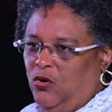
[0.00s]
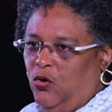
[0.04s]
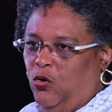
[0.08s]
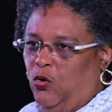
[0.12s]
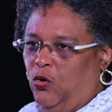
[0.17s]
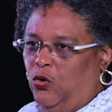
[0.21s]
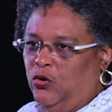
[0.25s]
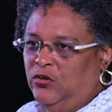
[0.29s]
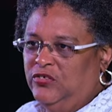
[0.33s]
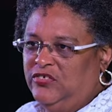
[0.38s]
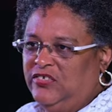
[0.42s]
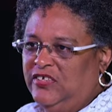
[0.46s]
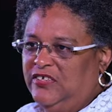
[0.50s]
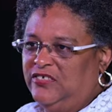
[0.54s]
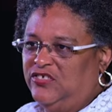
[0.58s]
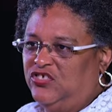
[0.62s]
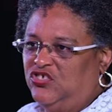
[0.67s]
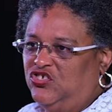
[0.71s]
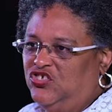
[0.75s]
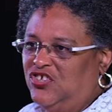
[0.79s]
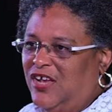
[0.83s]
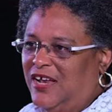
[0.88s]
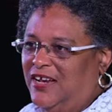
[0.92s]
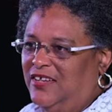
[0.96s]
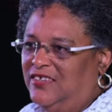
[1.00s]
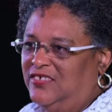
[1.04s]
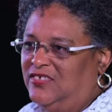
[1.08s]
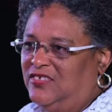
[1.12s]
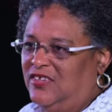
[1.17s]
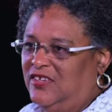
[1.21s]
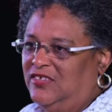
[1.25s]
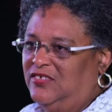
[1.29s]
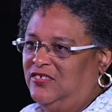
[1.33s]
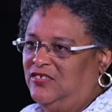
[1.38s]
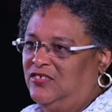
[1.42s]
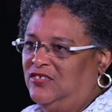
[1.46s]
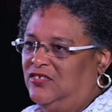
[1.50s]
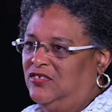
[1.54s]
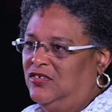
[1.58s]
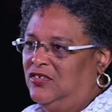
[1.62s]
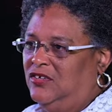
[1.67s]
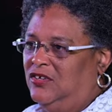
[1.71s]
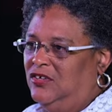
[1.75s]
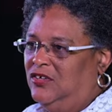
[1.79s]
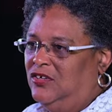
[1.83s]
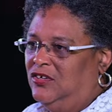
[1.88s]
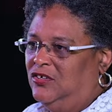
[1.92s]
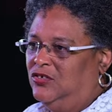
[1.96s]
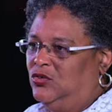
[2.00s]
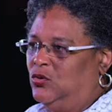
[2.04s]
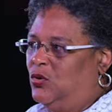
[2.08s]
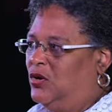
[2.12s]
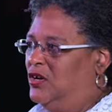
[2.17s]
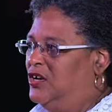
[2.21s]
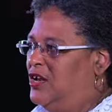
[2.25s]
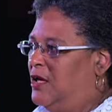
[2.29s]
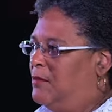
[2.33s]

owes its genesis to a